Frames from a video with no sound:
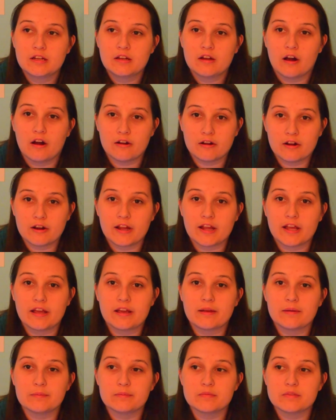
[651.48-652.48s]
Hunger
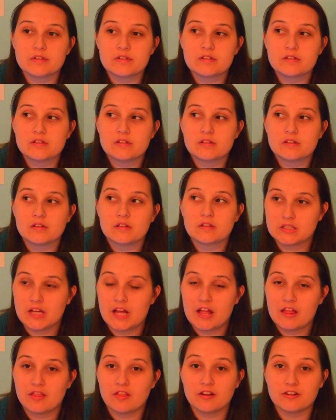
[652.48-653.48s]
Games.
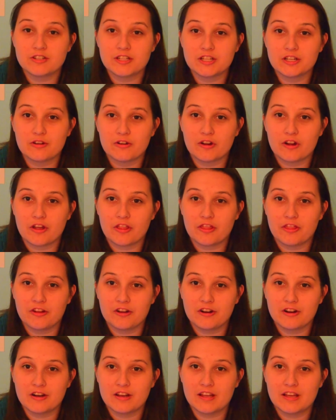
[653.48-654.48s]
13 Going on
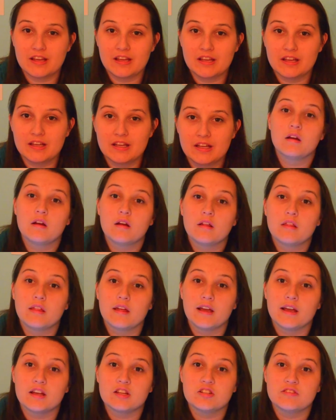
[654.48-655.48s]
30.
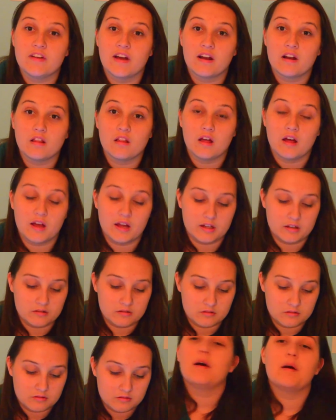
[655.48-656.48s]
The Age of Adeline.
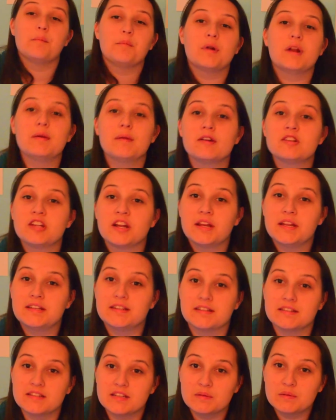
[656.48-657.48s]
Pretty much any
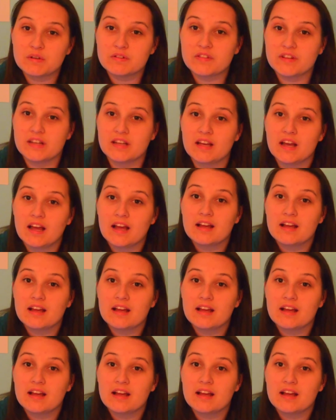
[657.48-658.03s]
Disney movie.